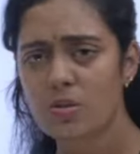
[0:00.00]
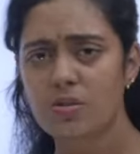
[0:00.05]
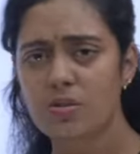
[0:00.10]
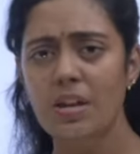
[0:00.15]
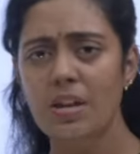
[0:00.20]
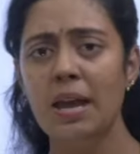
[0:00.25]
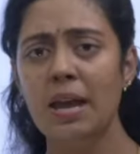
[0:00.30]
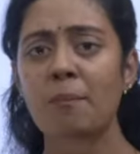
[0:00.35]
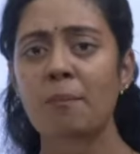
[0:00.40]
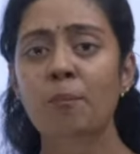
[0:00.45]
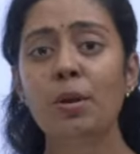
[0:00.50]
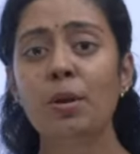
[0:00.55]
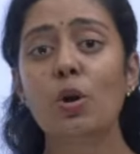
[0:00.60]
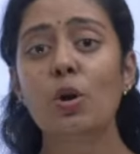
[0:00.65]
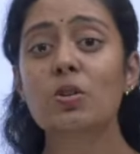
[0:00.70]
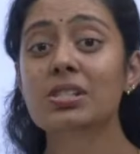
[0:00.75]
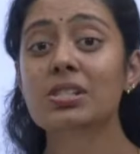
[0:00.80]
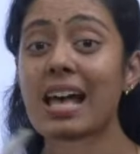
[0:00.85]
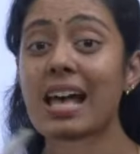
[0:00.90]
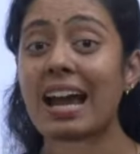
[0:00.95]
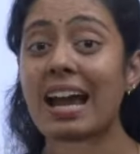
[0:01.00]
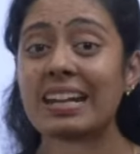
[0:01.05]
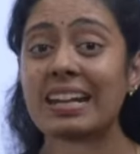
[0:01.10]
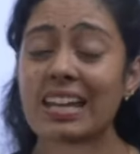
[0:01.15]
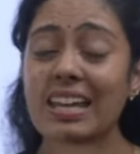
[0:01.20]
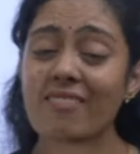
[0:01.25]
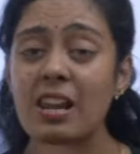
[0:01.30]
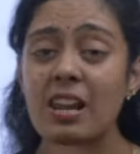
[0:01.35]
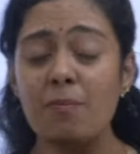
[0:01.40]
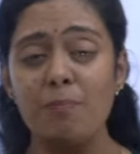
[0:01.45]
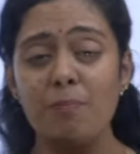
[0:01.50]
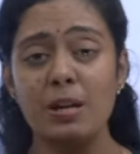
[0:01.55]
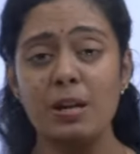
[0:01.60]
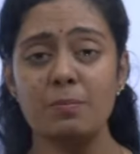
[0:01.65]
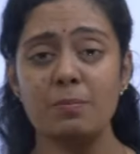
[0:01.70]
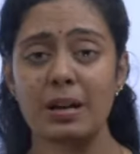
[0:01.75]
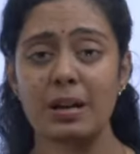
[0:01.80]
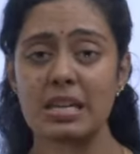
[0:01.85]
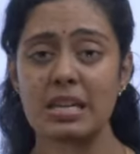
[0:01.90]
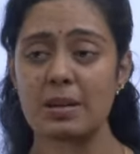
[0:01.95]
Embryo sac development
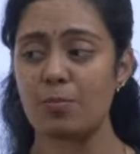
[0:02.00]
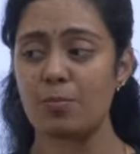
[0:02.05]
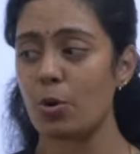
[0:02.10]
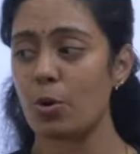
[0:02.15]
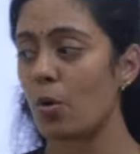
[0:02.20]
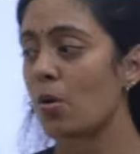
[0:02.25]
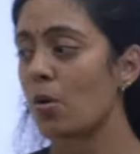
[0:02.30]
padikka porom.